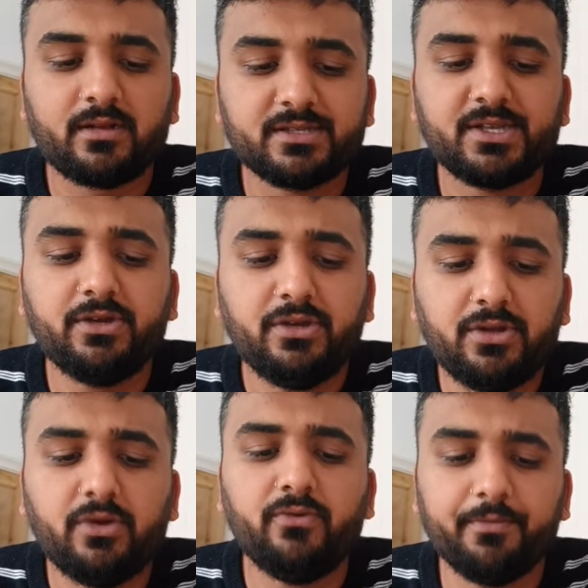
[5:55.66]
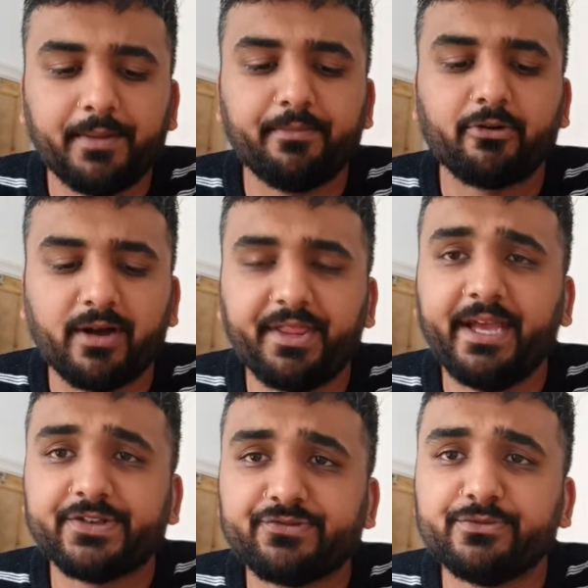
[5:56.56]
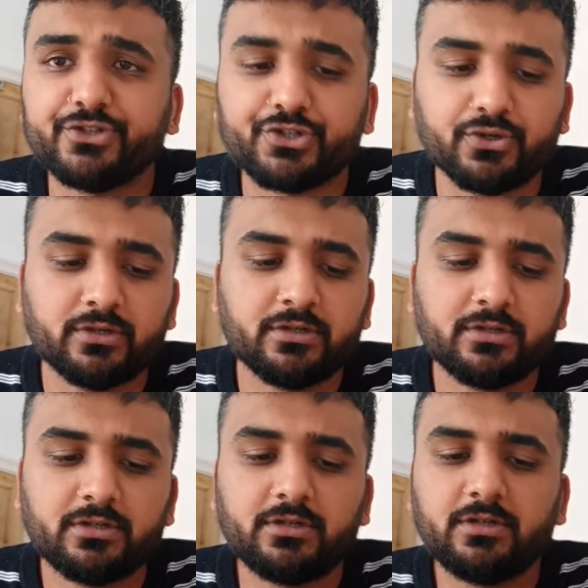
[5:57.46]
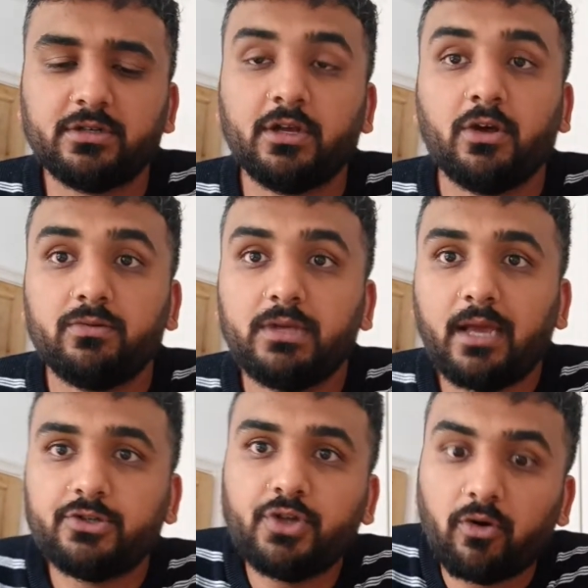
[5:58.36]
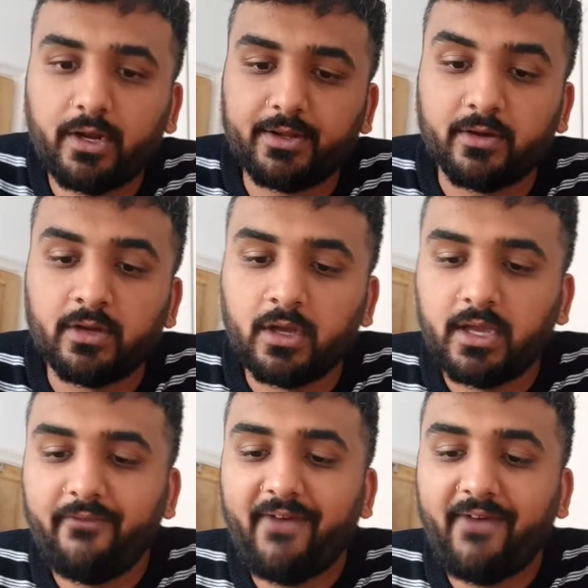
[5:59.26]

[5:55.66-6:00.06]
So you do remember our days from the shore? Yeah, sure I do. In